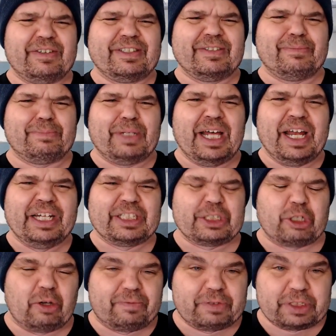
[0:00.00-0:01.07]
planet's
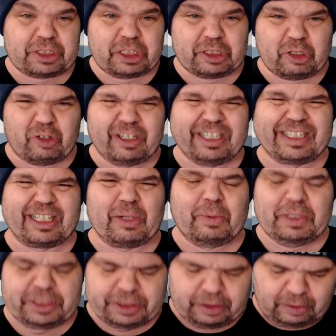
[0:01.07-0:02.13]
surface to turn into
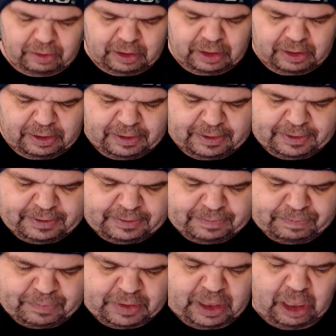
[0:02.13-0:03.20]
crystal.
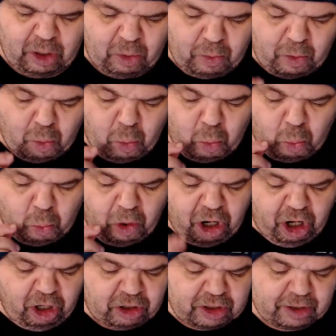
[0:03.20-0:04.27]
Now,
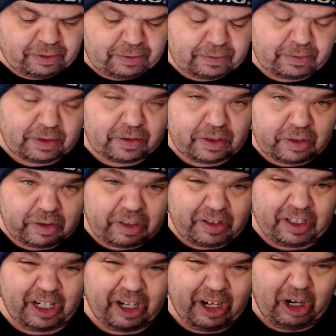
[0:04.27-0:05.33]
while
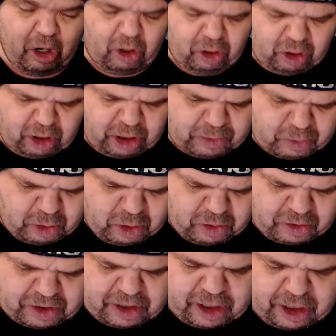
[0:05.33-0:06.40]
they are en route,
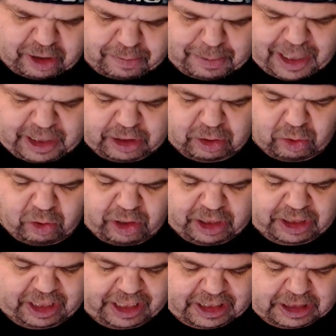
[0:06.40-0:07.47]
the
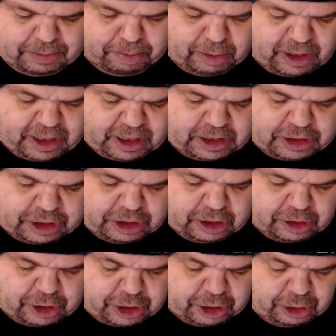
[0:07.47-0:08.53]
Mandalorian explains
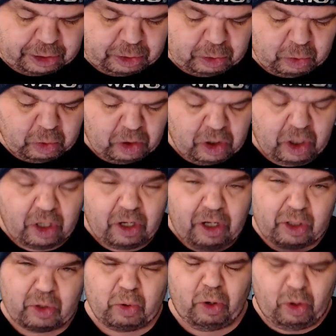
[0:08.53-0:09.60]
to
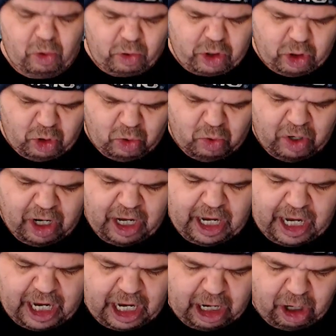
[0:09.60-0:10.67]
Grogu
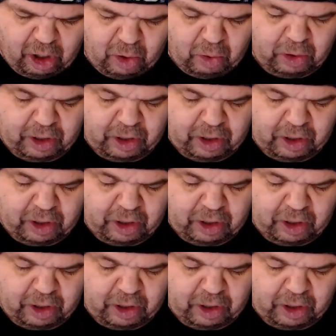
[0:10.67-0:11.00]
how